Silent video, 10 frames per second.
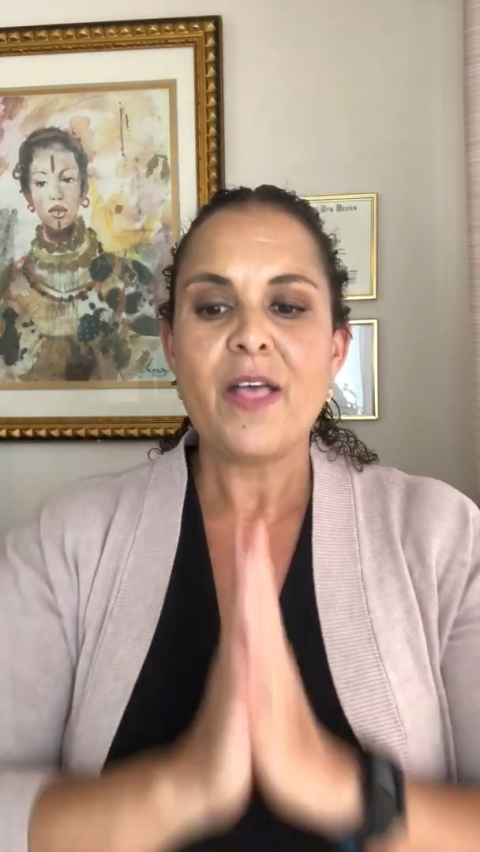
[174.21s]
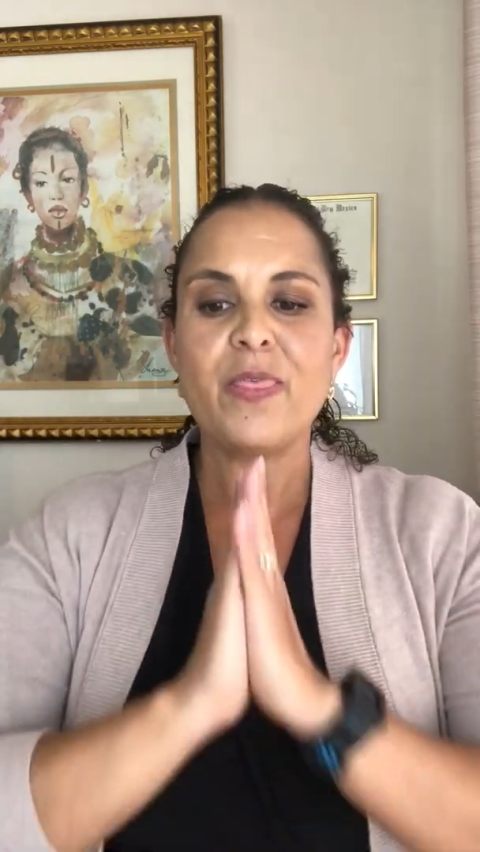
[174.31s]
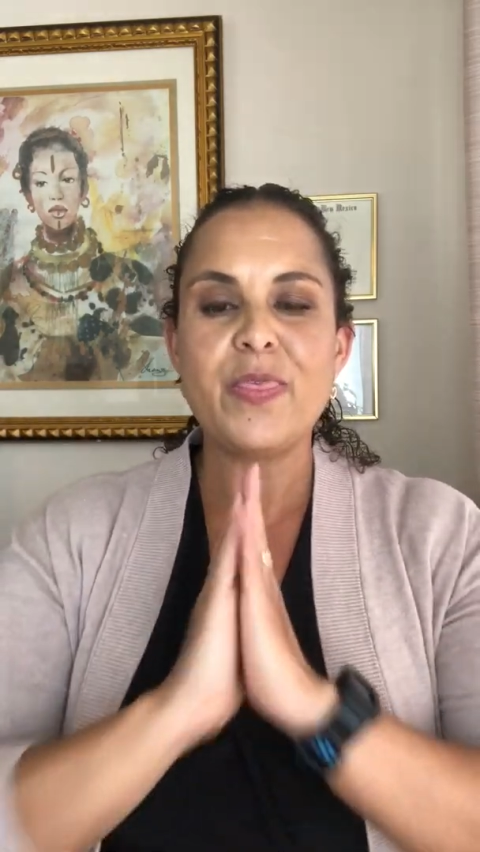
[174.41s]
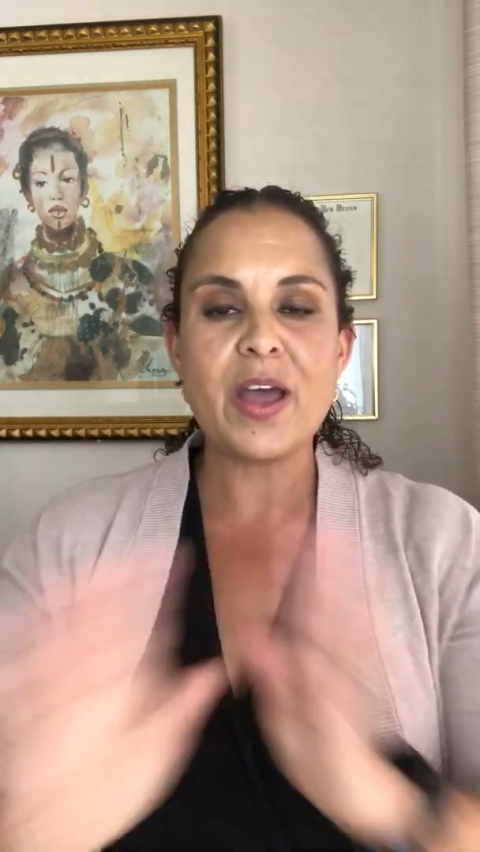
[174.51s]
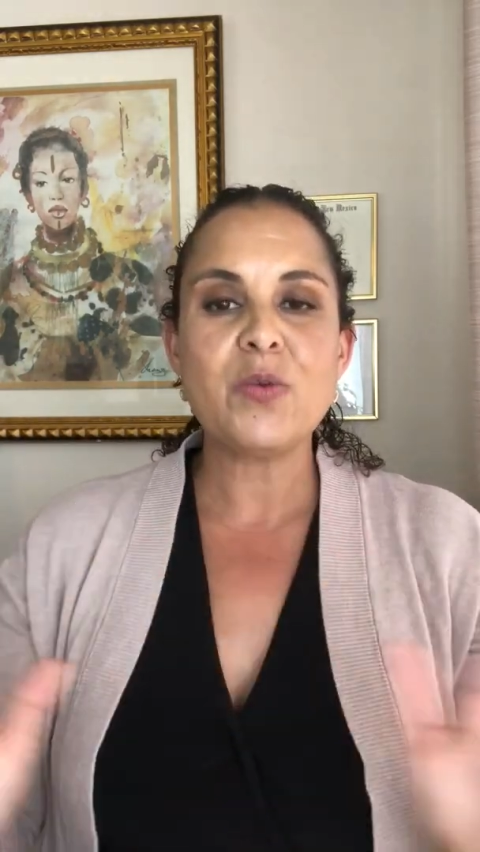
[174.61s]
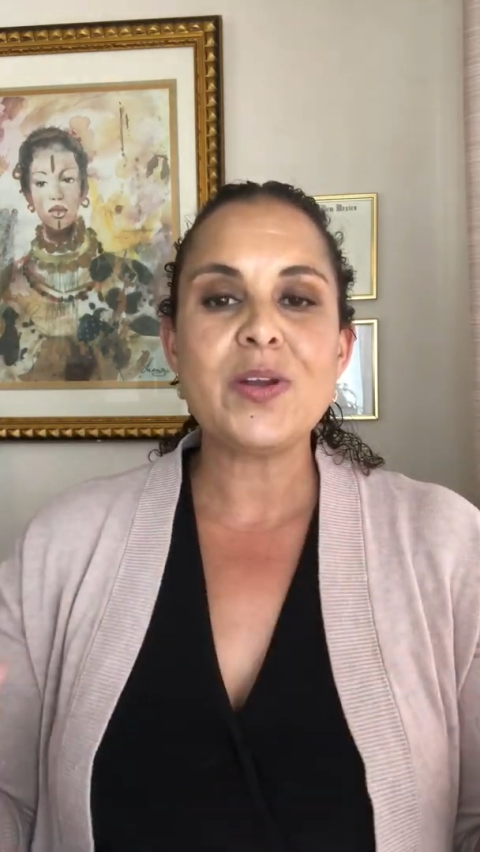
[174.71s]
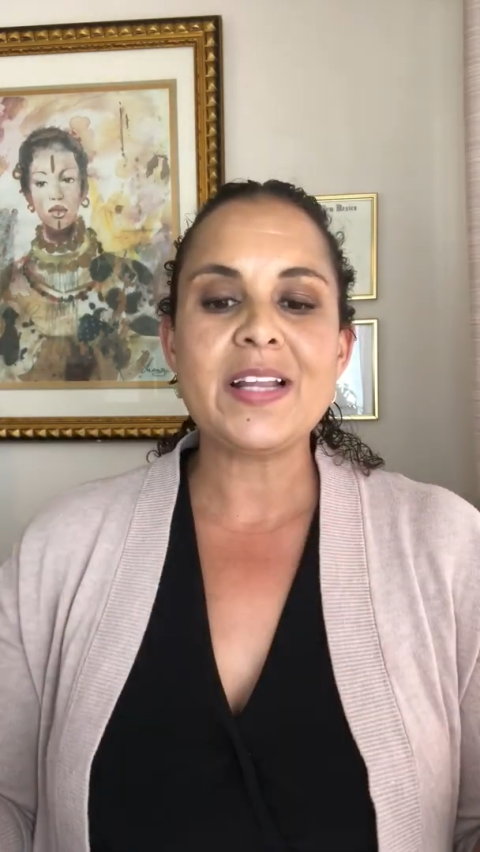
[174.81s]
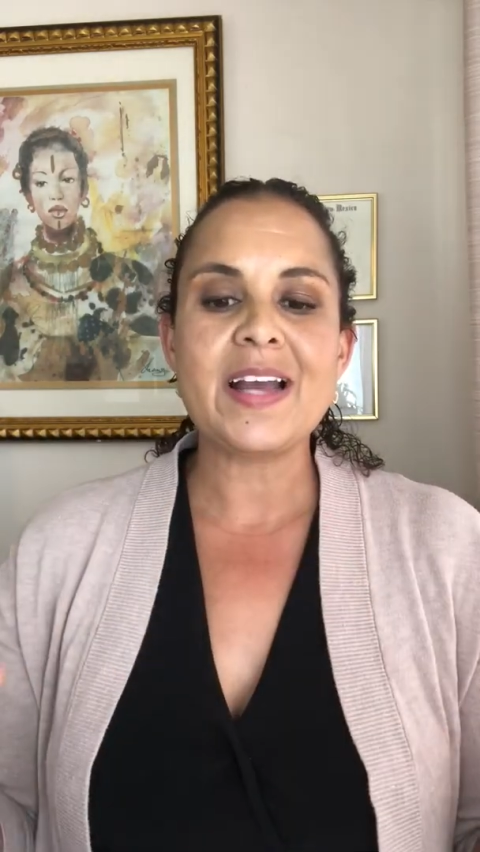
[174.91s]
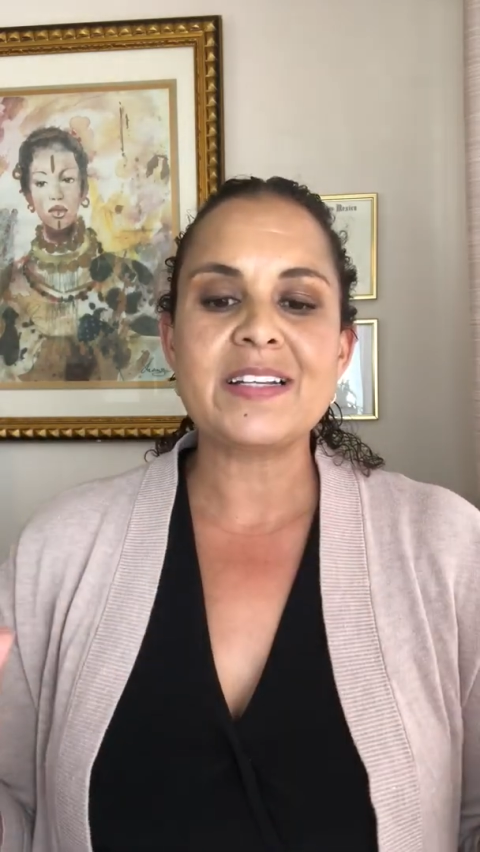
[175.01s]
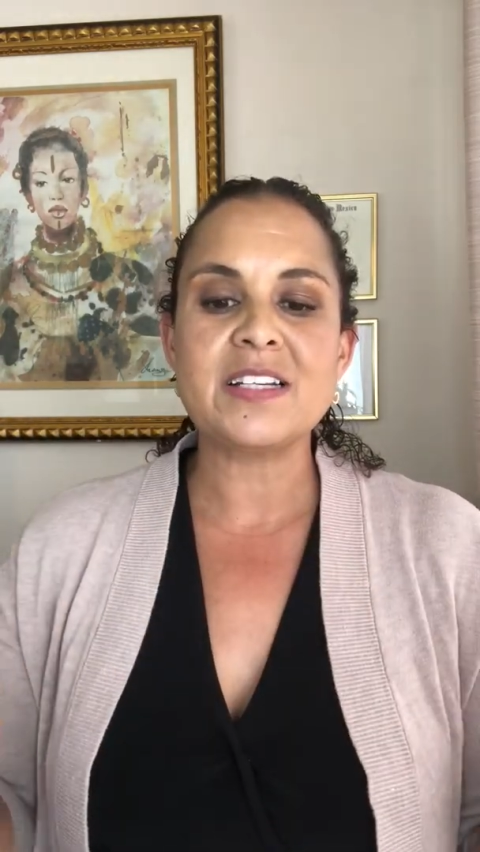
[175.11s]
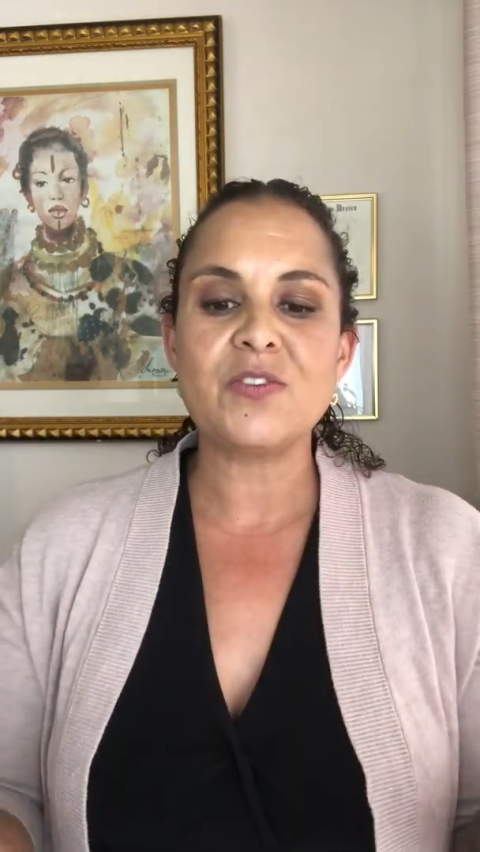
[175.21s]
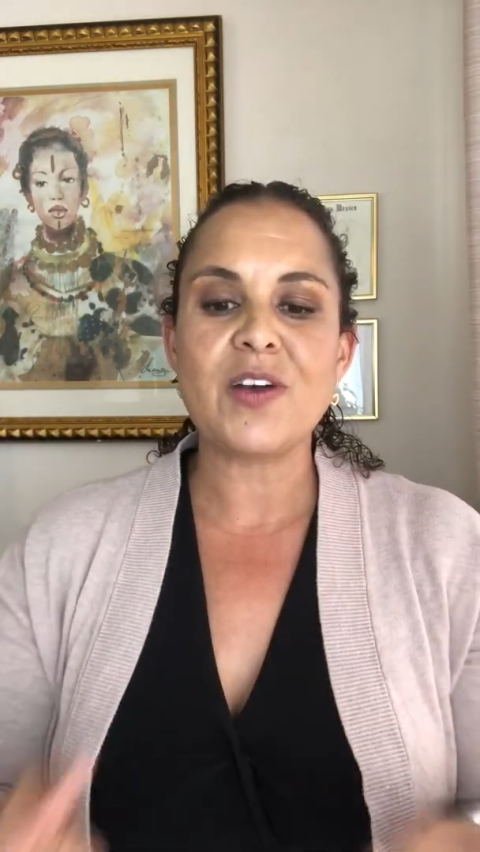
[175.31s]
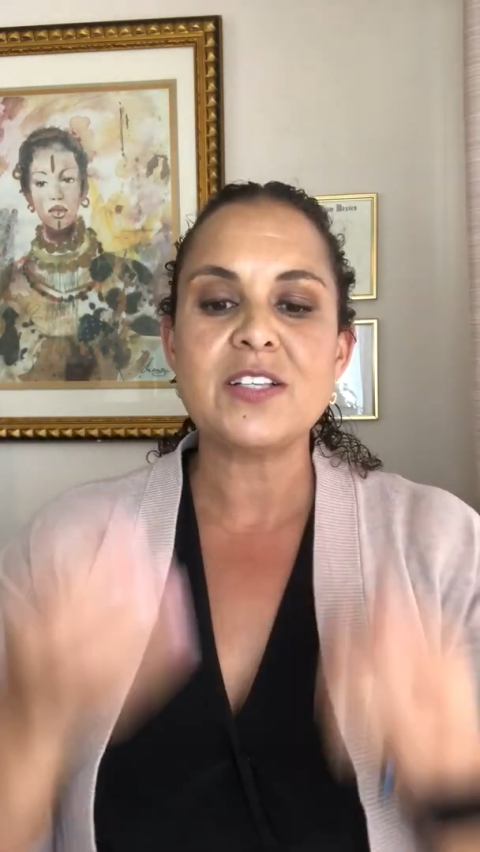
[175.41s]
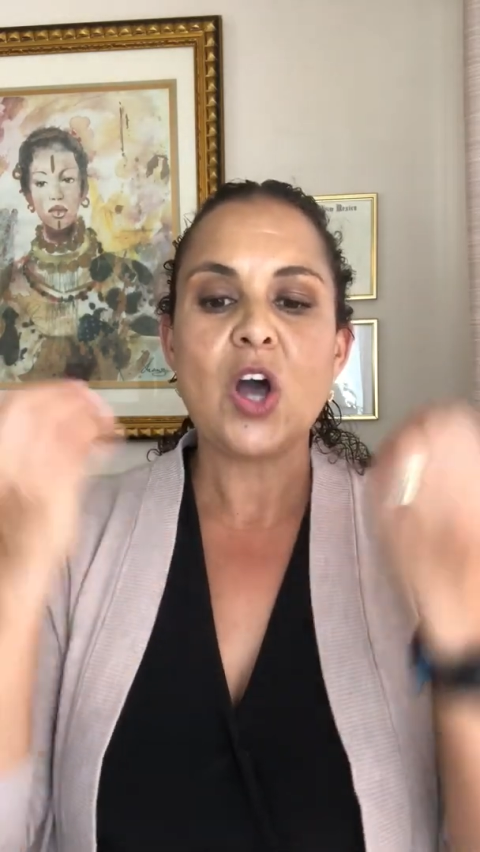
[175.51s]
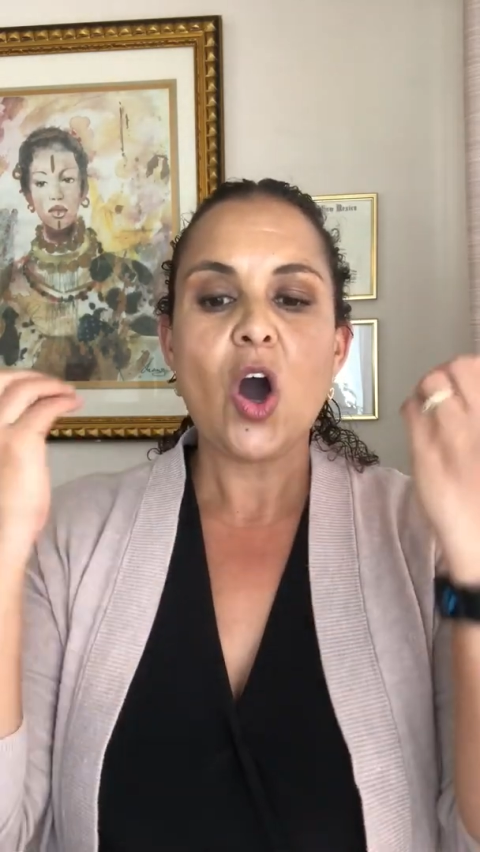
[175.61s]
then really identifies